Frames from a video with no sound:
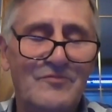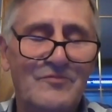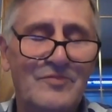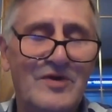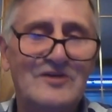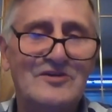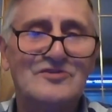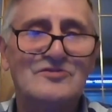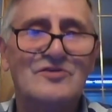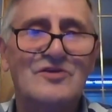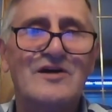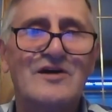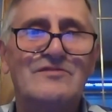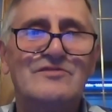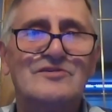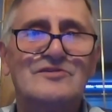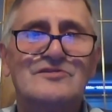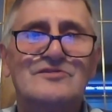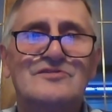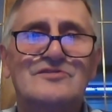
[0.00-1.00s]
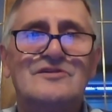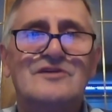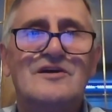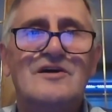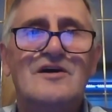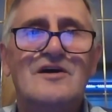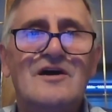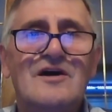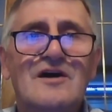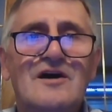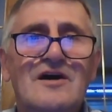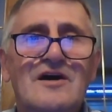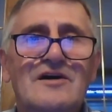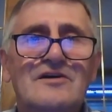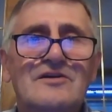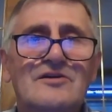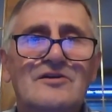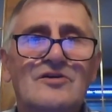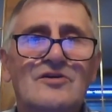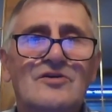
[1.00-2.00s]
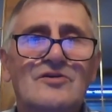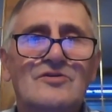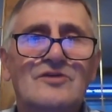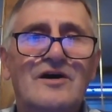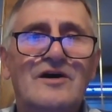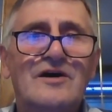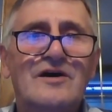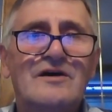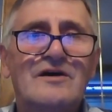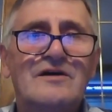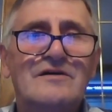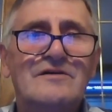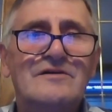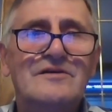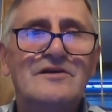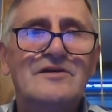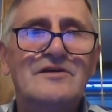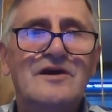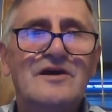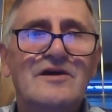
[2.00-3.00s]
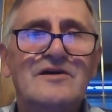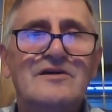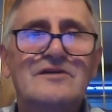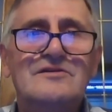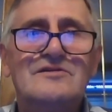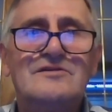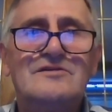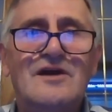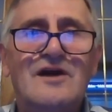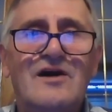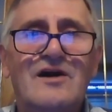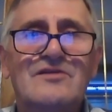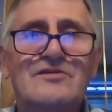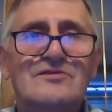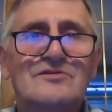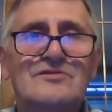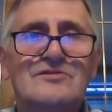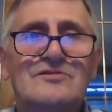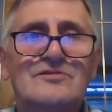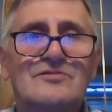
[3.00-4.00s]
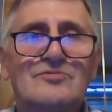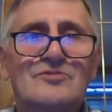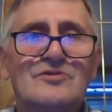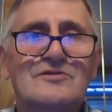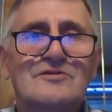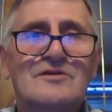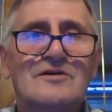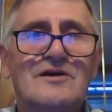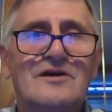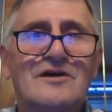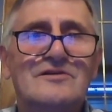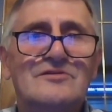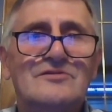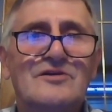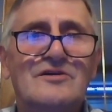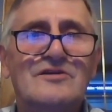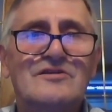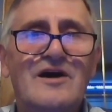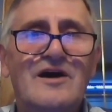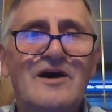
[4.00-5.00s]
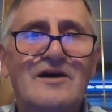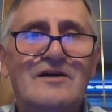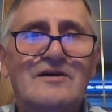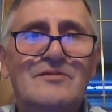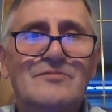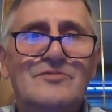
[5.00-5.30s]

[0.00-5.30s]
bus drivers, you know, EAs, others were under attack.